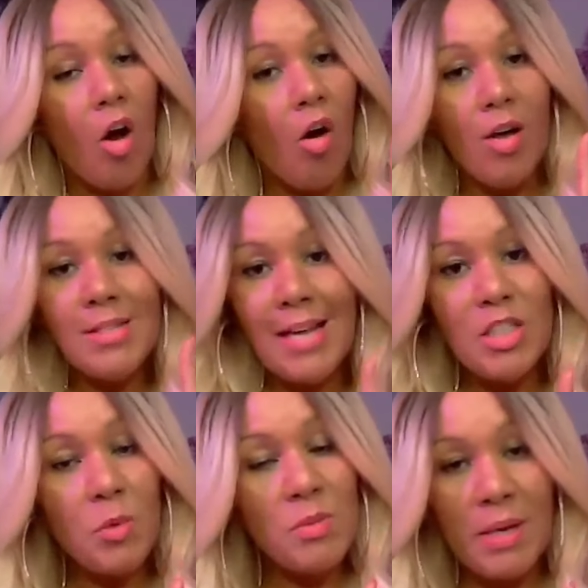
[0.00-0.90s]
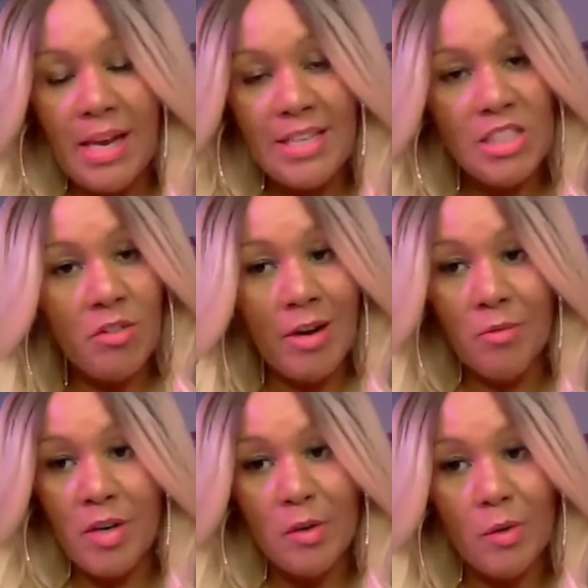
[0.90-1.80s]
All I do is make an Instagram
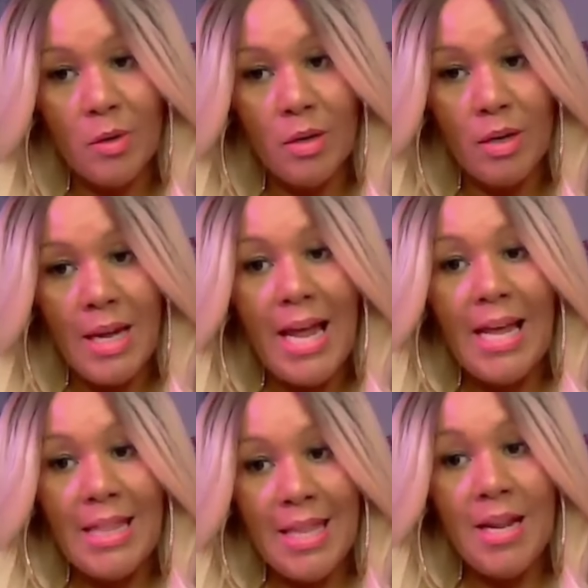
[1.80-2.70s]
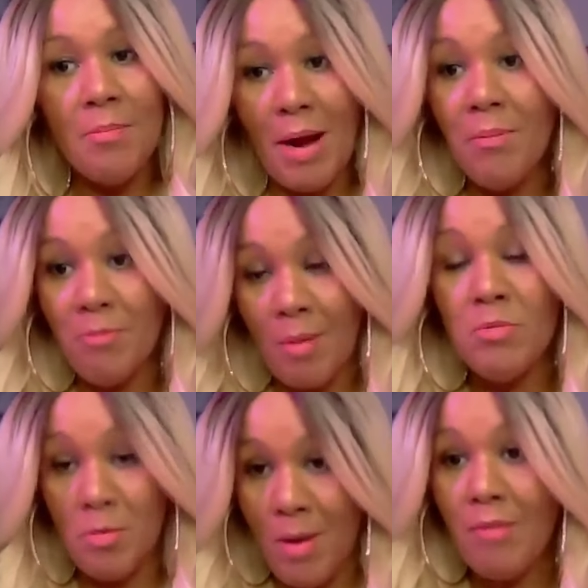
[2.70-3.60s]
reel. And then my
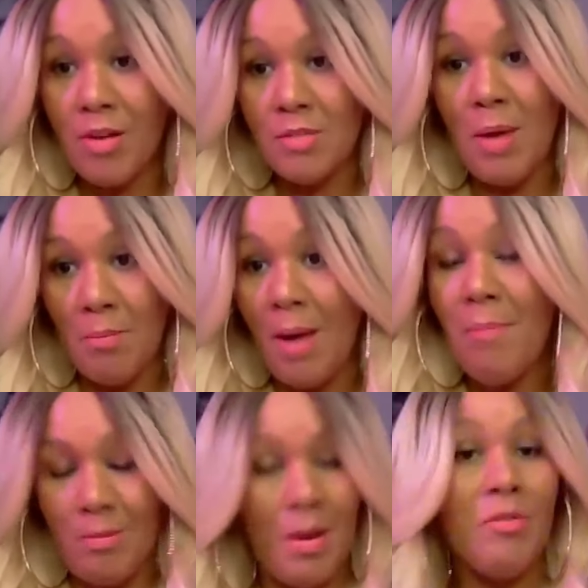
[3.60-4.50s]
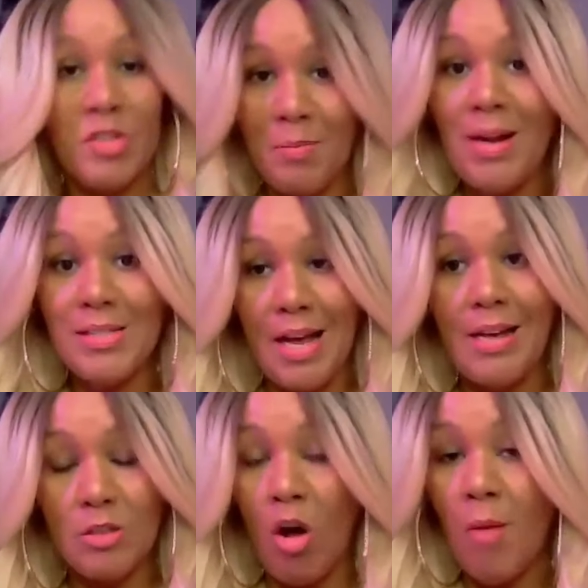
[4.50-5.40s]
reels are
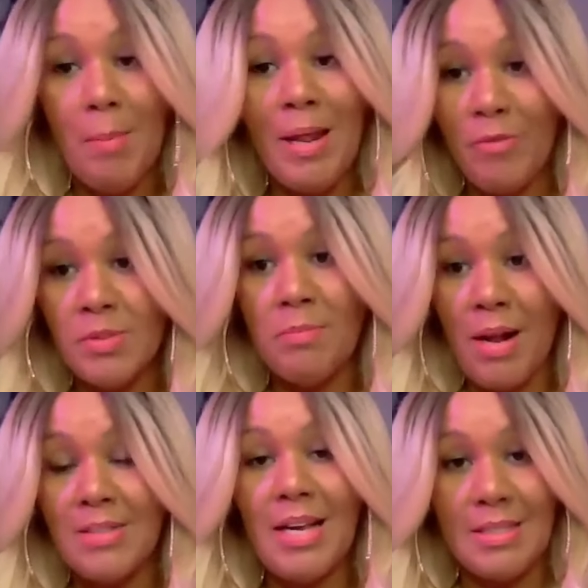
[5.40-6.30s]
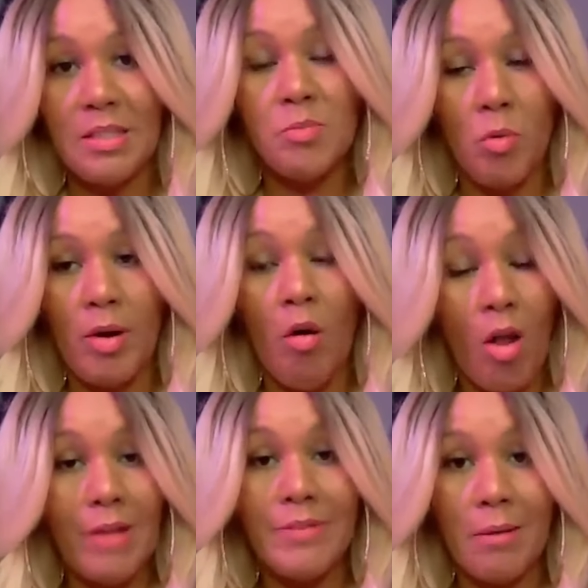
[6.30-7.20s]
monetized. All my platforms are monetized at this point,
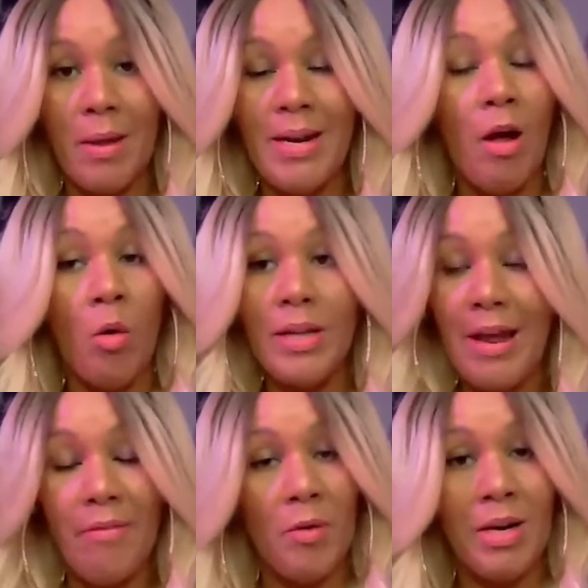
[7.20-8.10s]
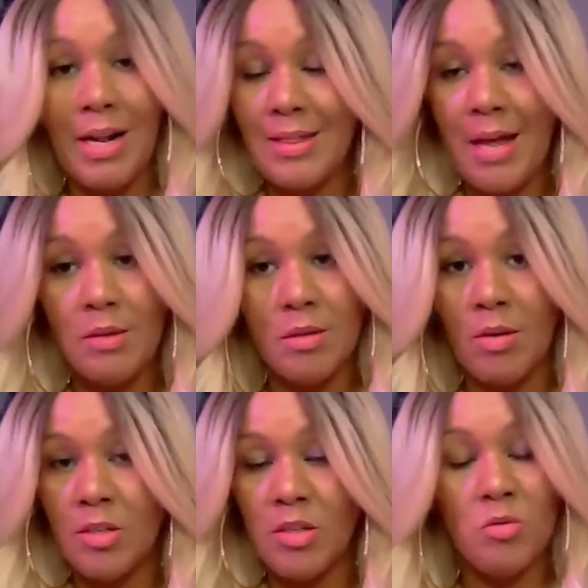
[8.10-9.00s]
all of them. And I only have 39,000
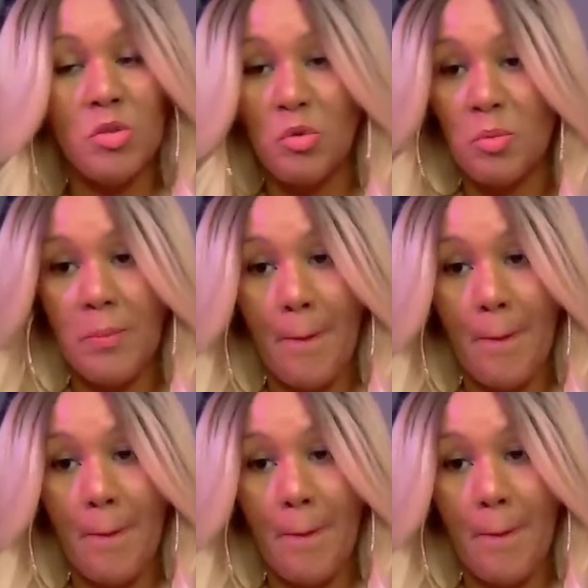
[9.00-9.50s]
on YouTube.